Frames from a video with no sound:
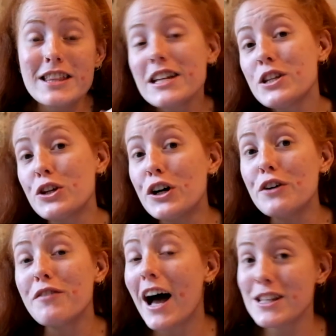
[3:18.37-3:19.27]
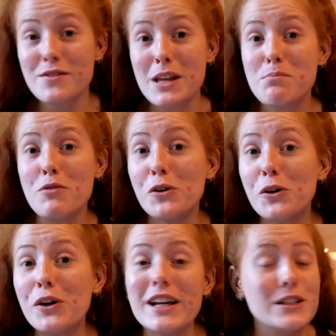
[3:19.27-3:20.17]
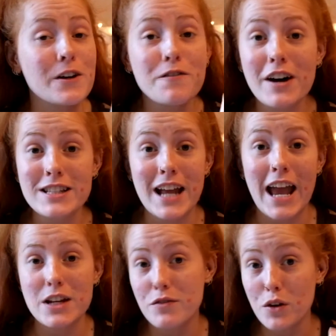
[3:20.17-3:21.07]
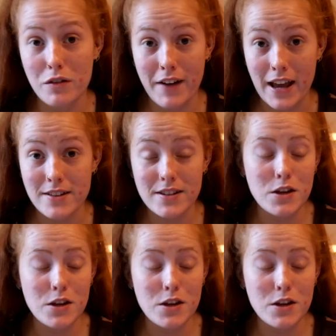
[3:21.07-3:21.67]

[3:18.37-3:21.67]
This stuff, as I've said before, is like first aid for your face.